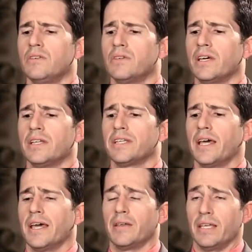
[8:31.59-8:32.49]
you get
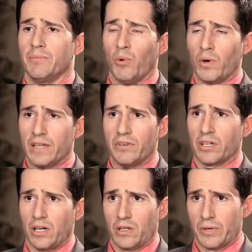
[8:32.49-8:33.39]
a more
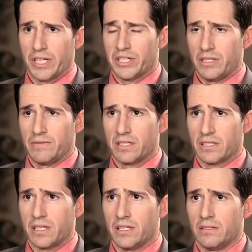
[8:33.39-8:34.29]
even coloration of the
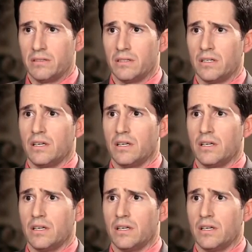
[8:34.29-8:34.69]
skin,